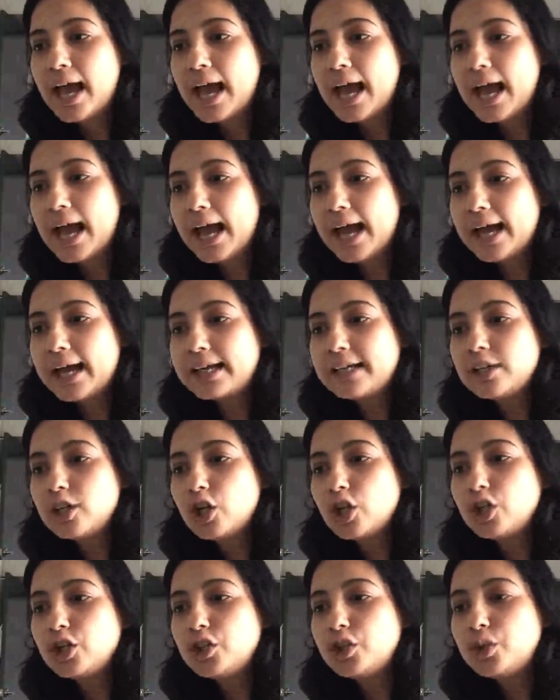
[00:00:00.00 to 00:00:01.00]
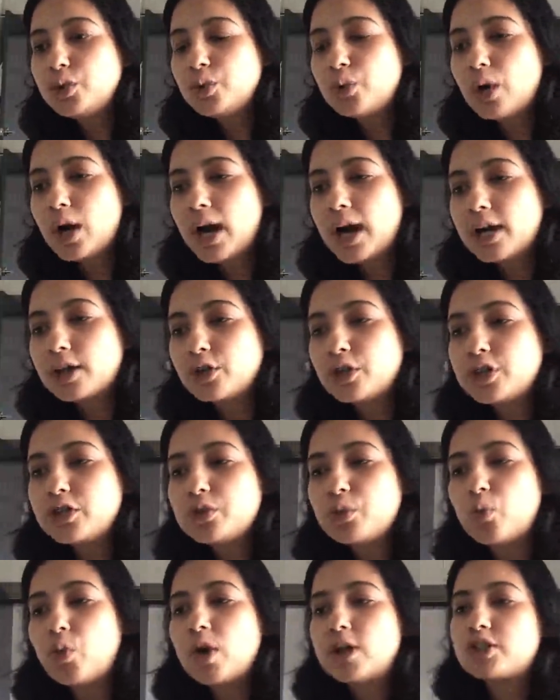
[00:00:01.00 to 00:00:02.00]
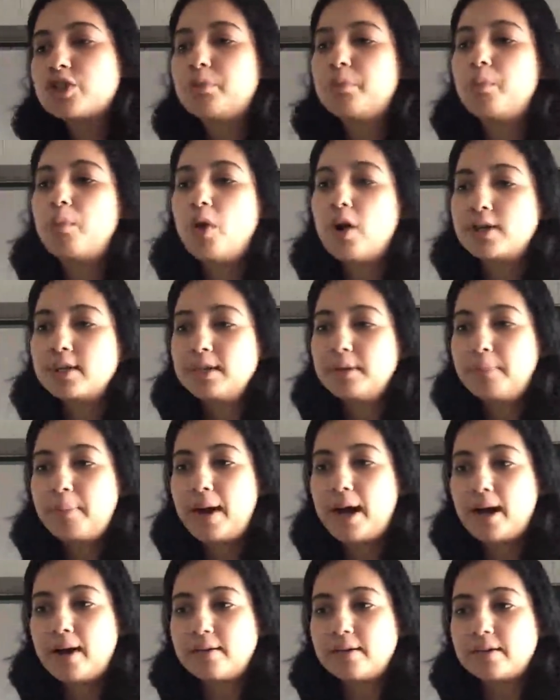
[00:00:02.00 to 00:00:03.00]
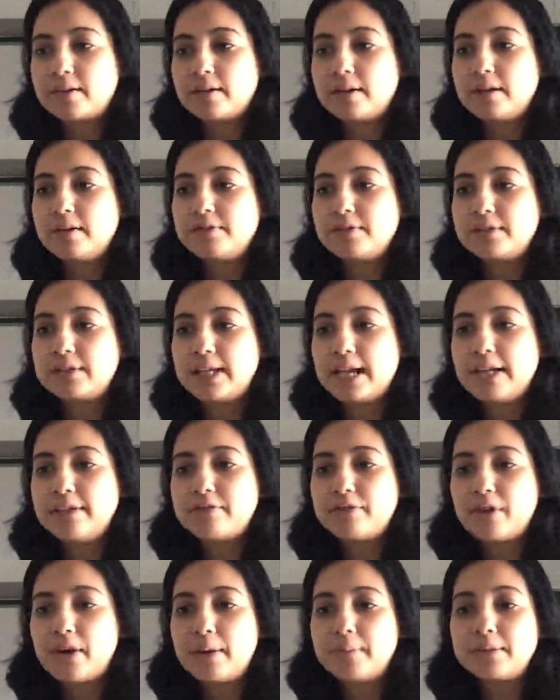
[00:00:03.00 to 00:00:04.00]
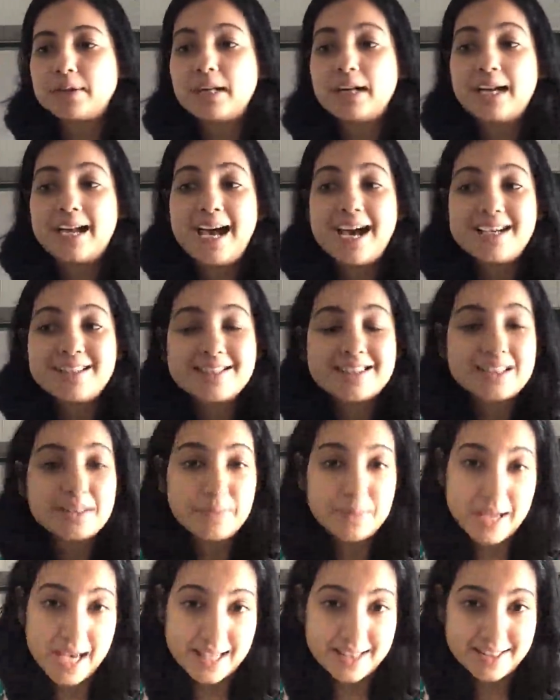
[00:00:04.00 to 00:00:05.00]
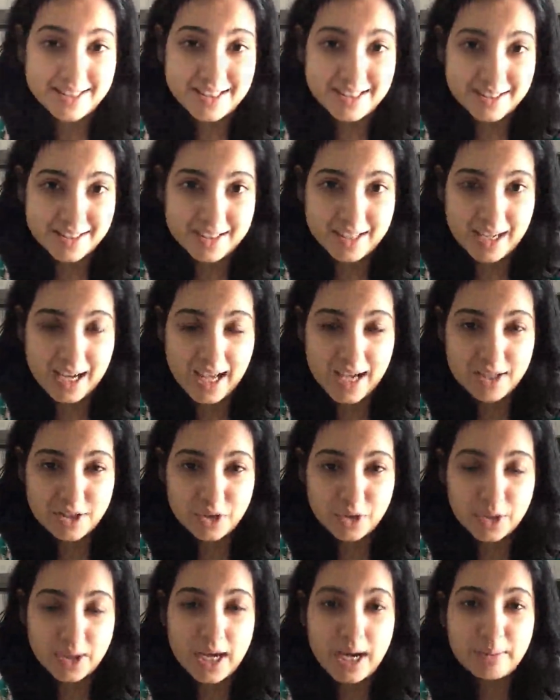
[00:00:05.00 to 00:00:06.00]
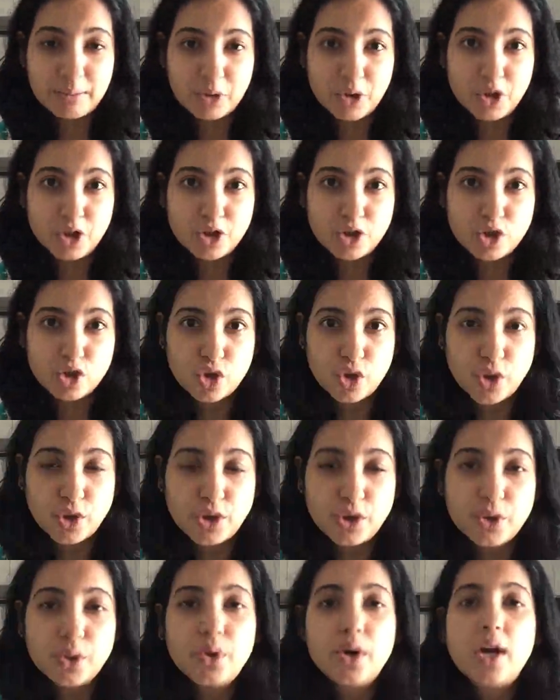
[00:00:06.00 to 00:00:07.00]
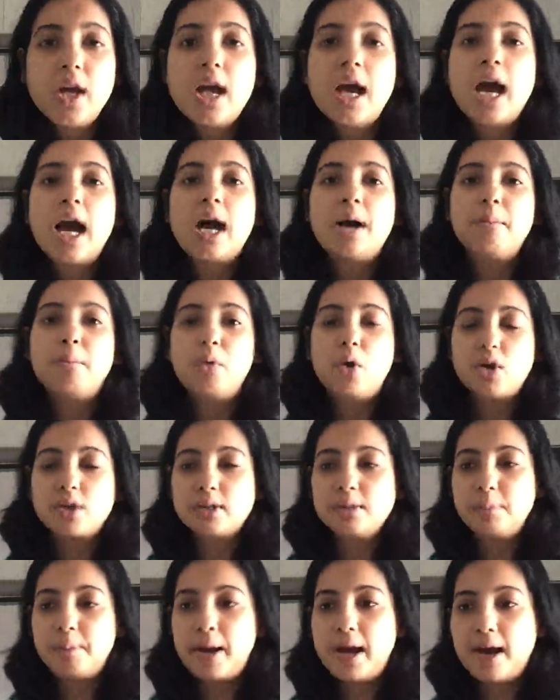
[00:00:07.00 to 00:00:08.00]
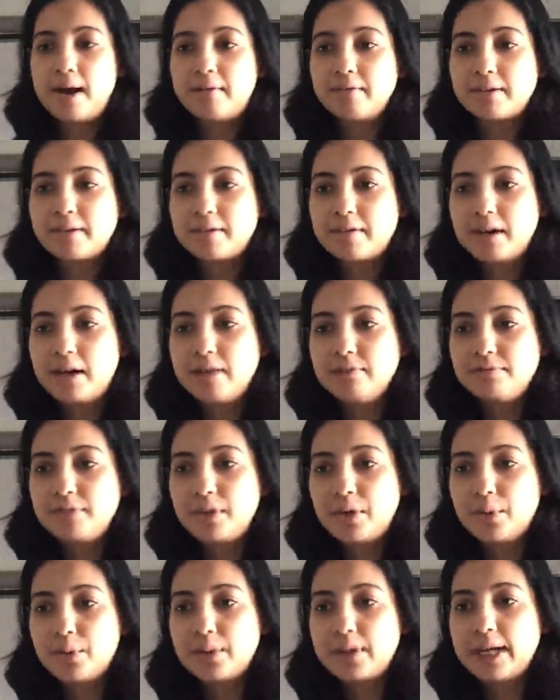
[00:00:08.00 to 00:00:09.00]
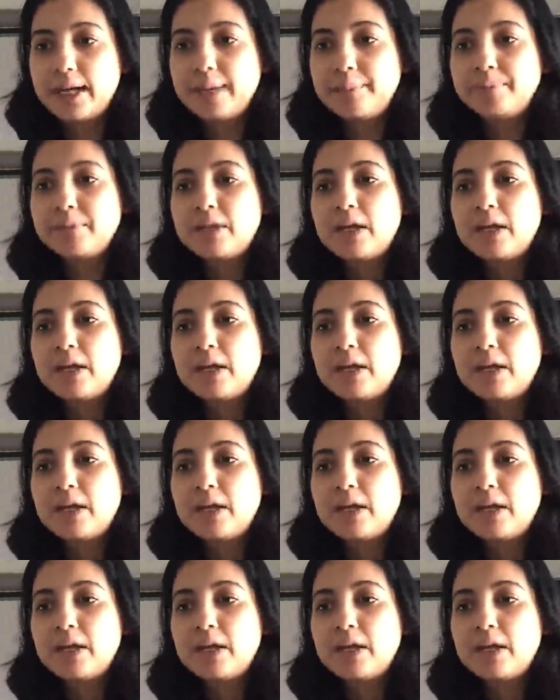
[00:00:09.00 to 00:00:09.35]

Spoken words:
and you are going to watch a model paragraph saved from the last semester's class. Okay, I'm going to show you a model paragraph. Okay,